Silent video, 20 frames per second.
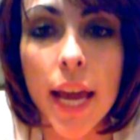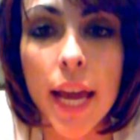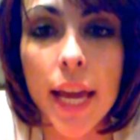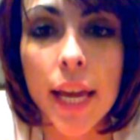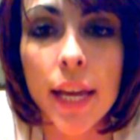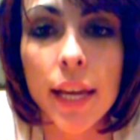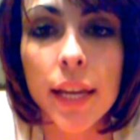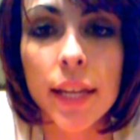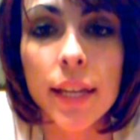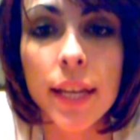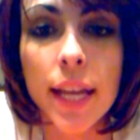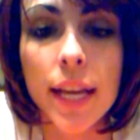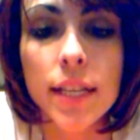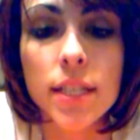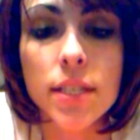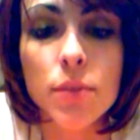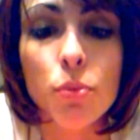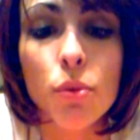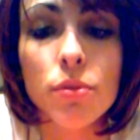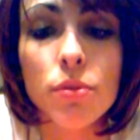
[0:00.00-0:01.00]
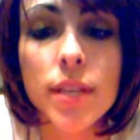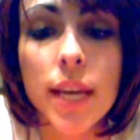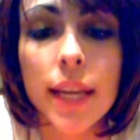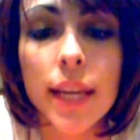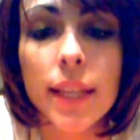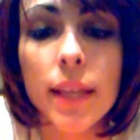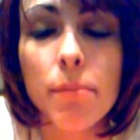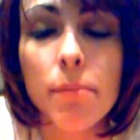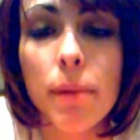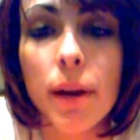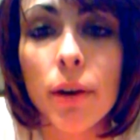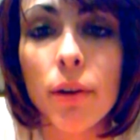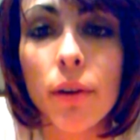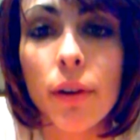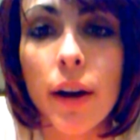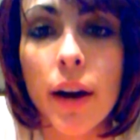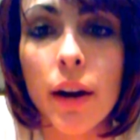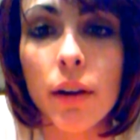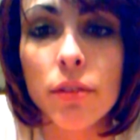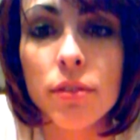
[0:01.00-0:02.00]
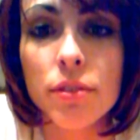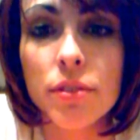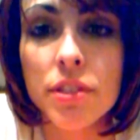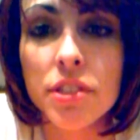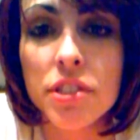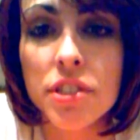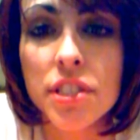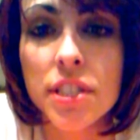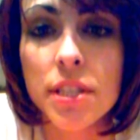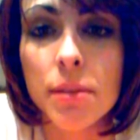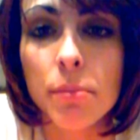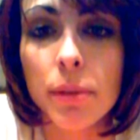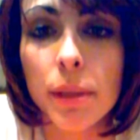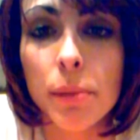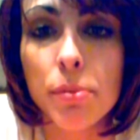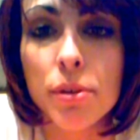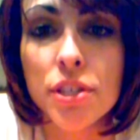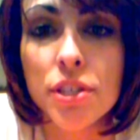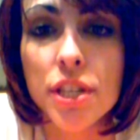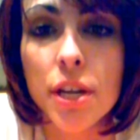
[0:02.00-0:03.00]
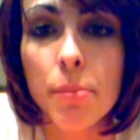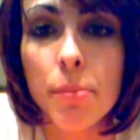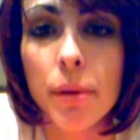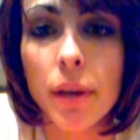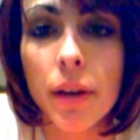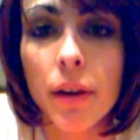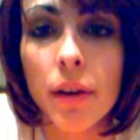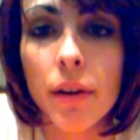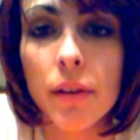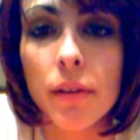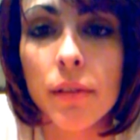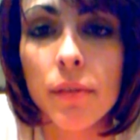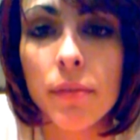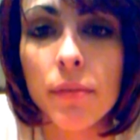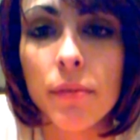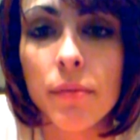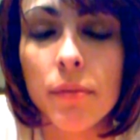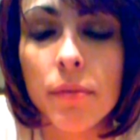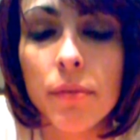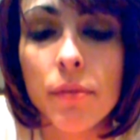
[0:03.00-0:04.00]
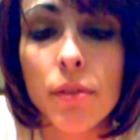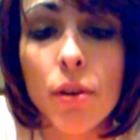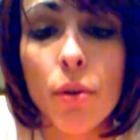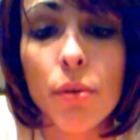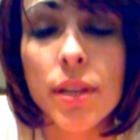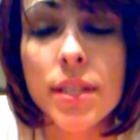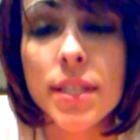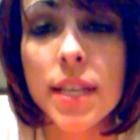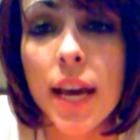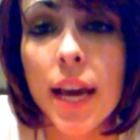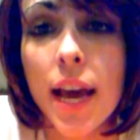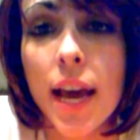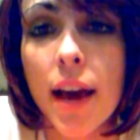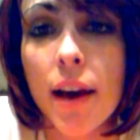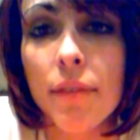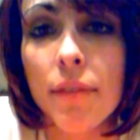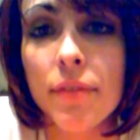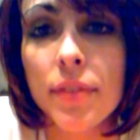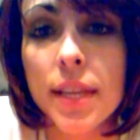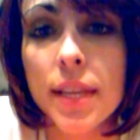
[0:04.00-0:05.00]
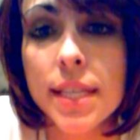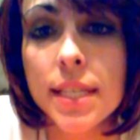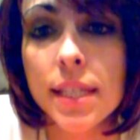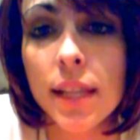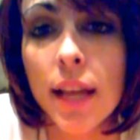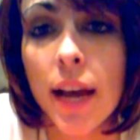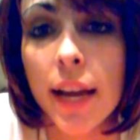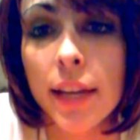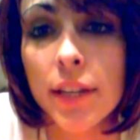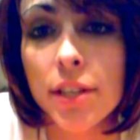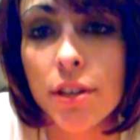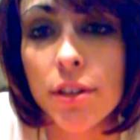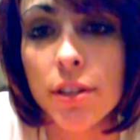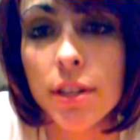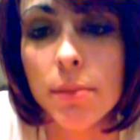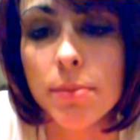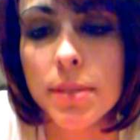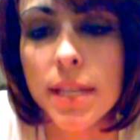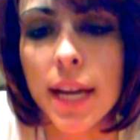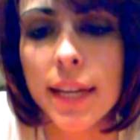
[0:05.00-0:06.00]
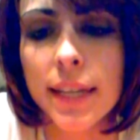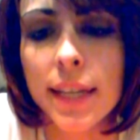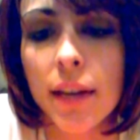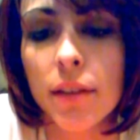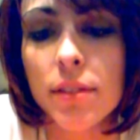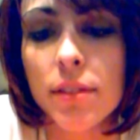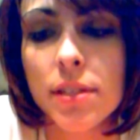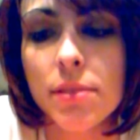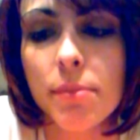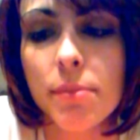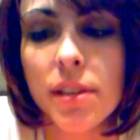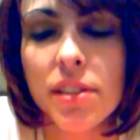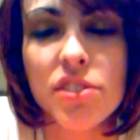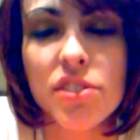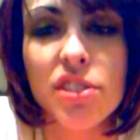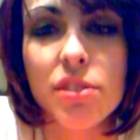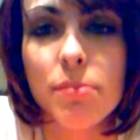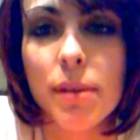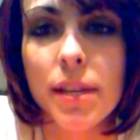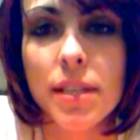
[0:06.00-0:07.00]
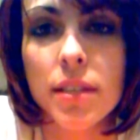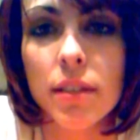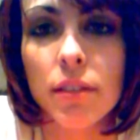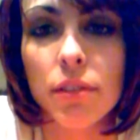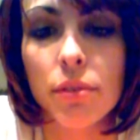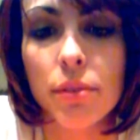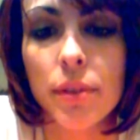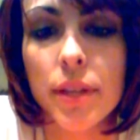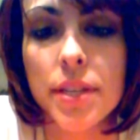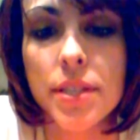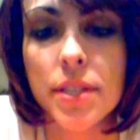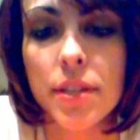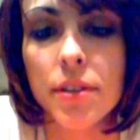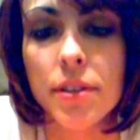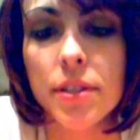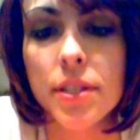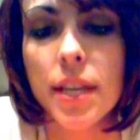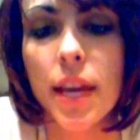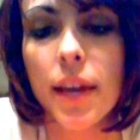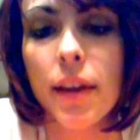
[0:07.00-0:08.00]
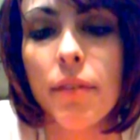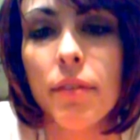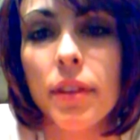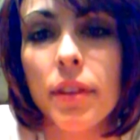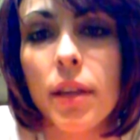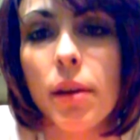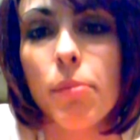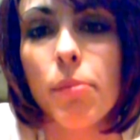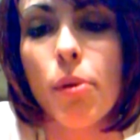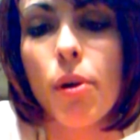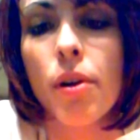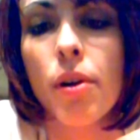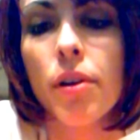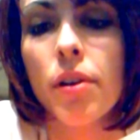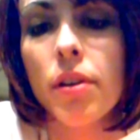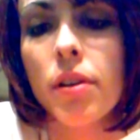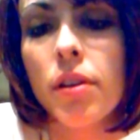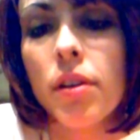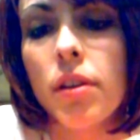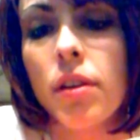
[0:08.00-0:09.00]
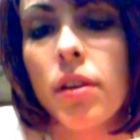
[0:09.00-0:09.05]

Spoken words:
And next we'll take the barrel out. You can just simply push up here. Notice I have the slide turned upside down. This just makes it a little easier to take everything apart.